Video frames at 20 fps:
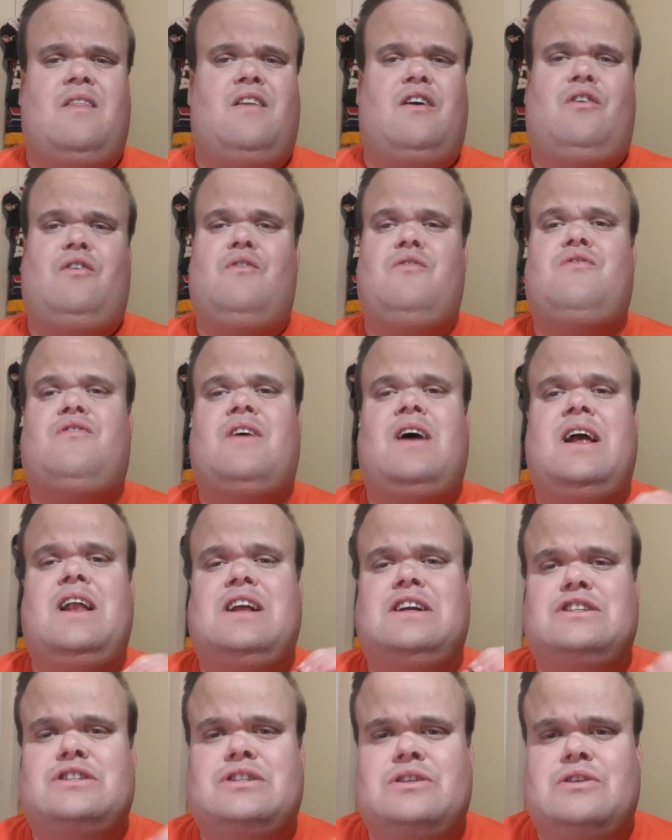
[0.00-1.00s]
and the
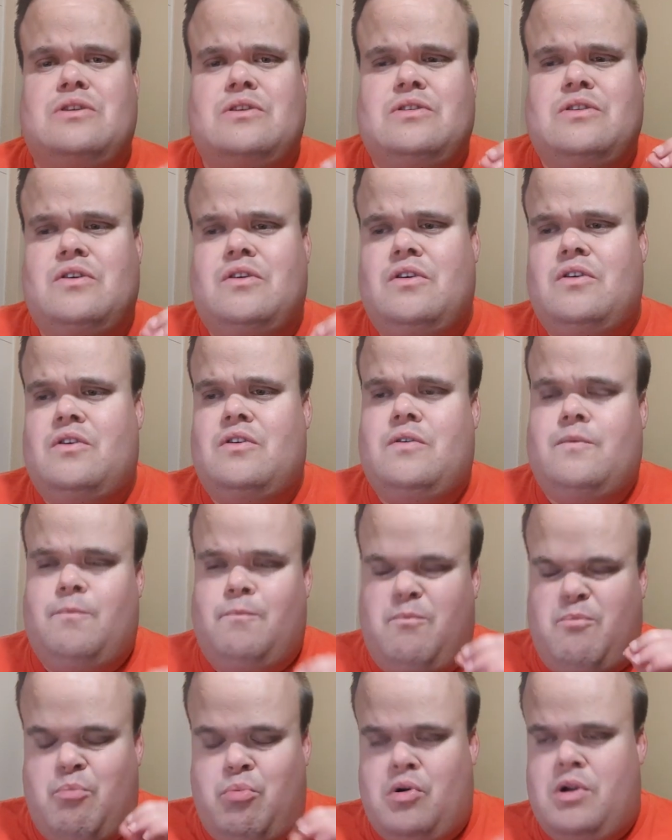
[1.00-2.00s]
Crusaders looked
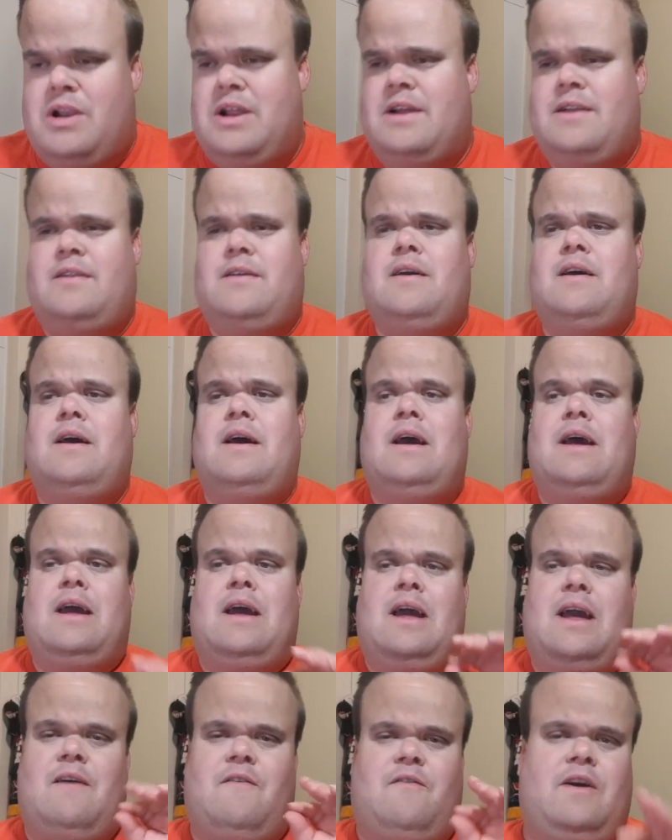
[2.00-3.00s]
brilliant.
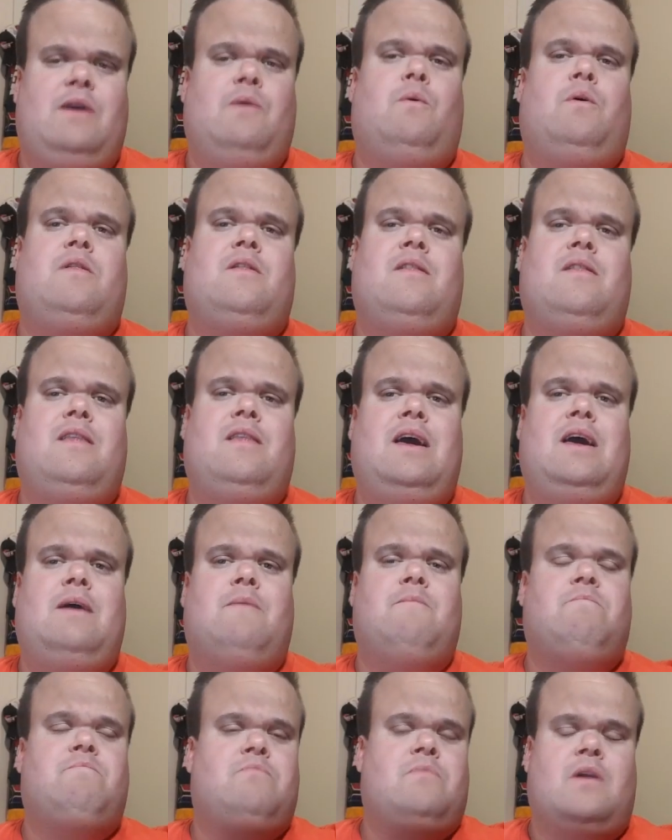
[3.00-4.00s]
If he wasn't
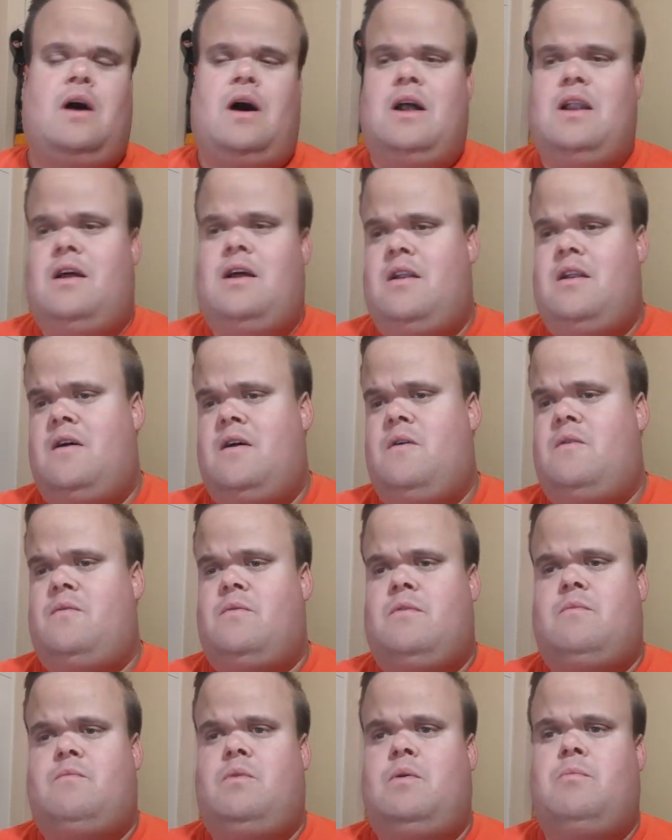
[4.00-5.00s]
there, I don't know,
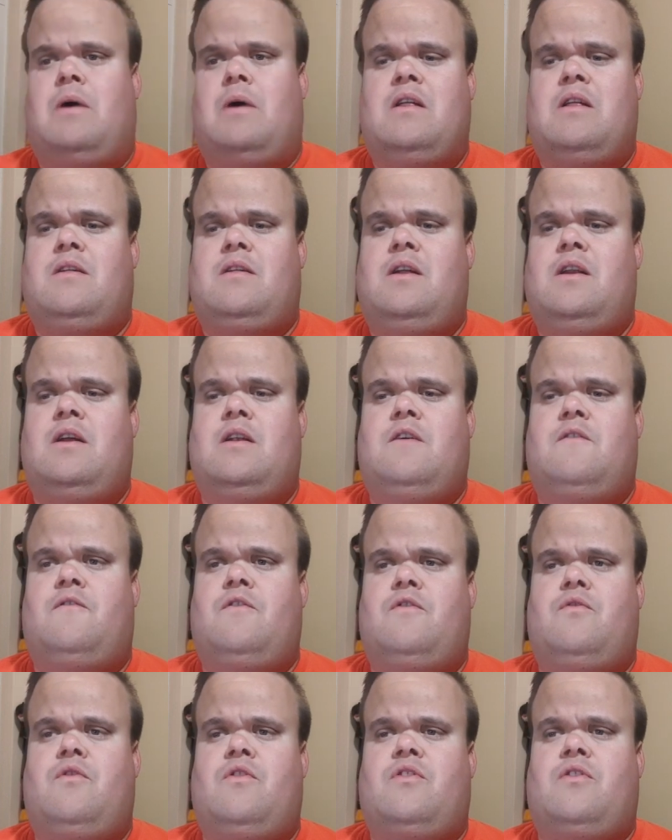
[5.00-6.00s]
we might have seen a
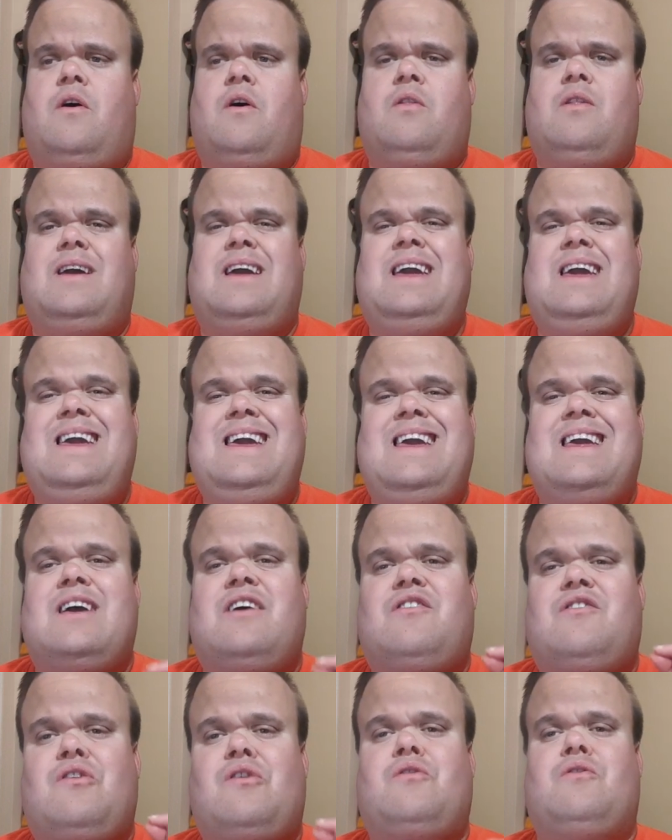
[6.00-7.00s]
different result. He
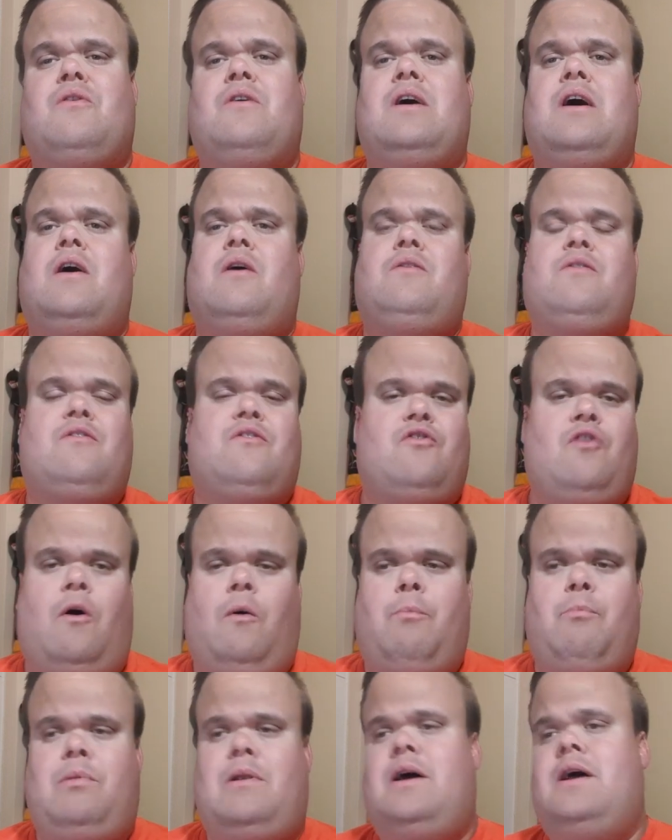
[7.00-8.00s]
stood out,
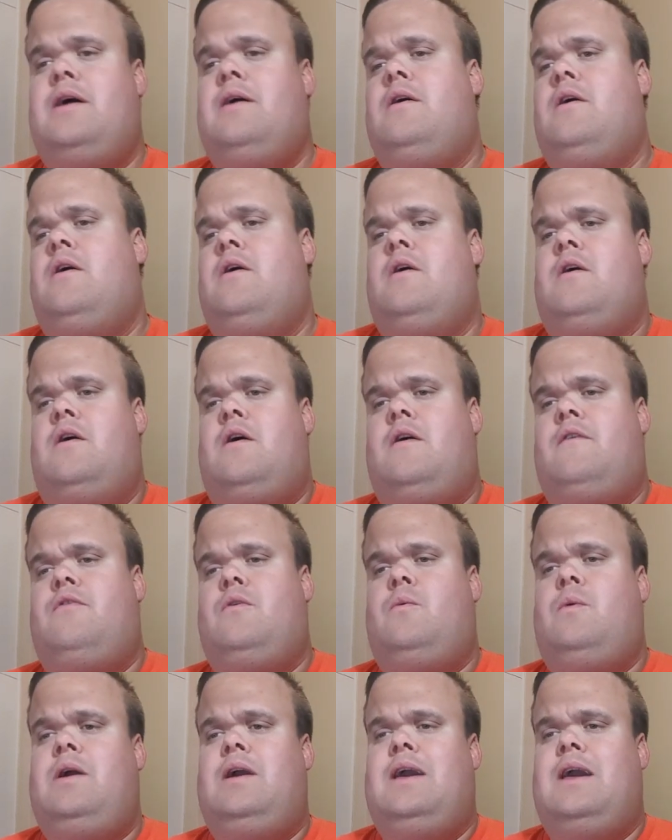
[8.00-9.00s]
top player of
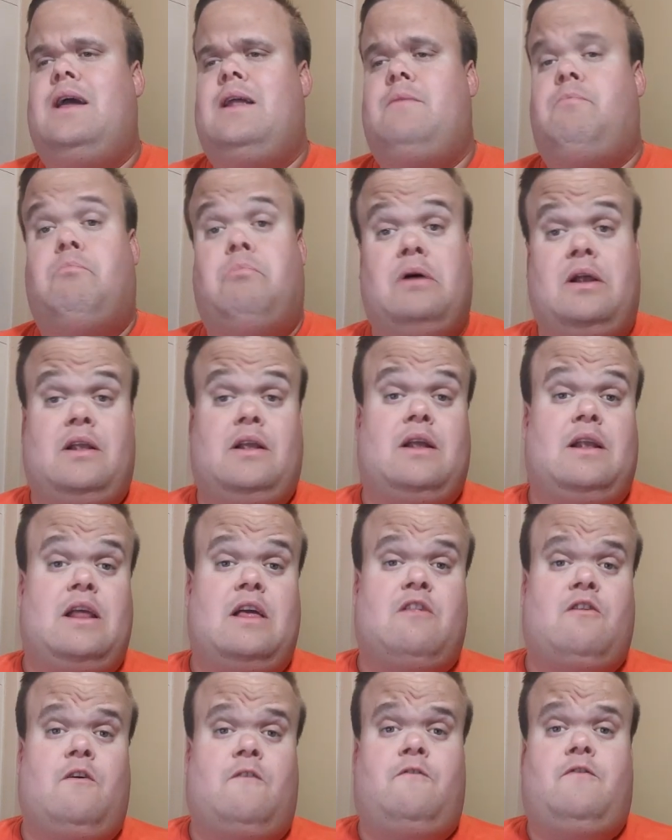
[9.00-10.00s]
the weekend. But
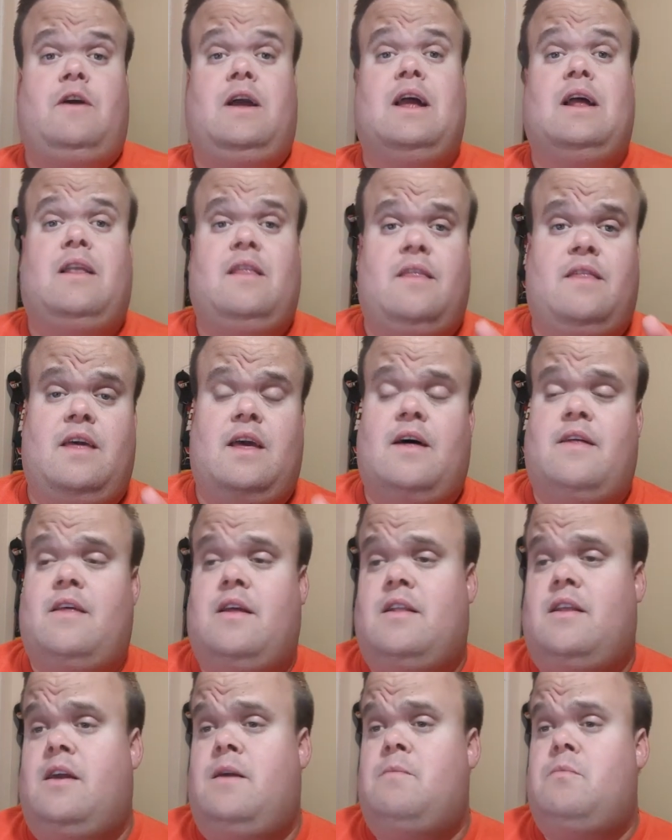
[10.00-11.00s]
let's not forget the
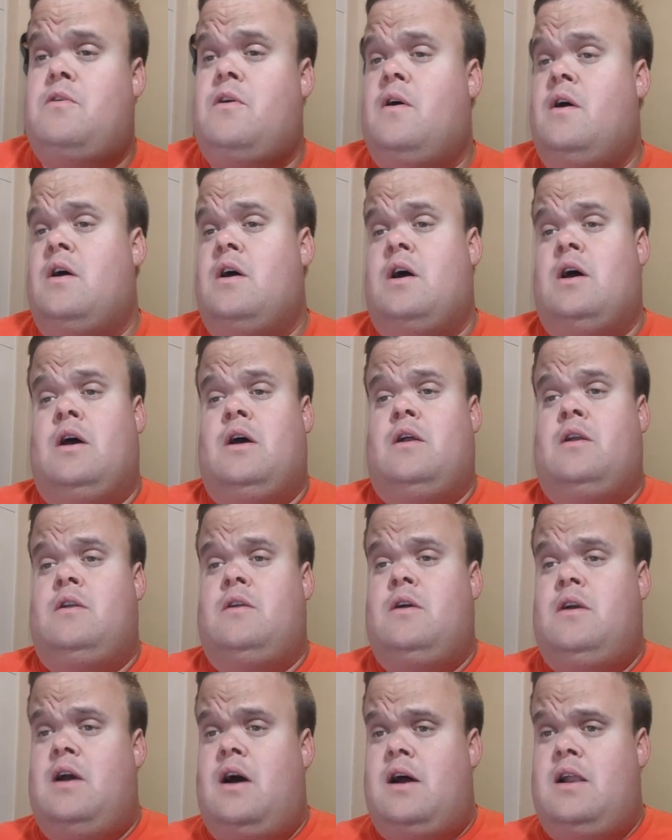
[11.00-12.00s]
other teams.
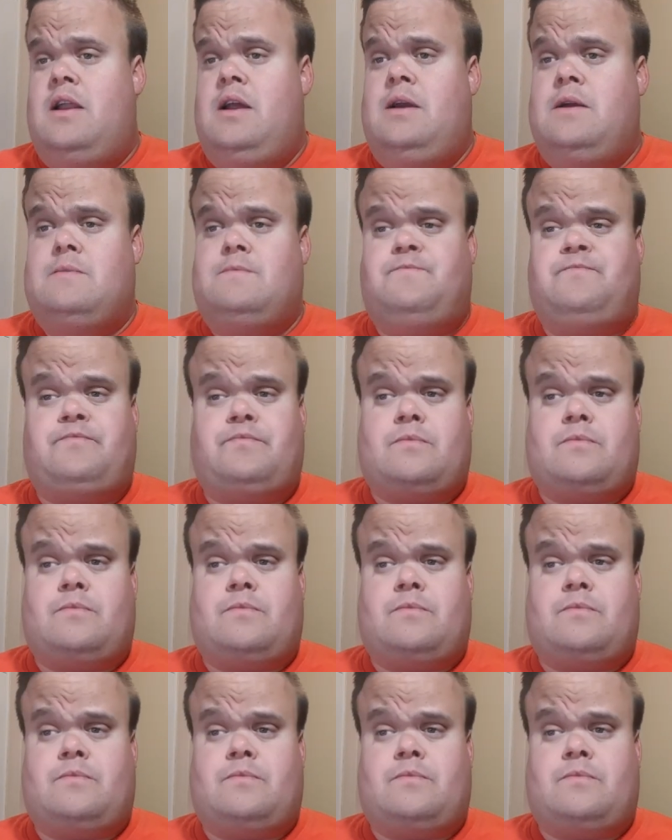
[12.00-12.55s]
Ngani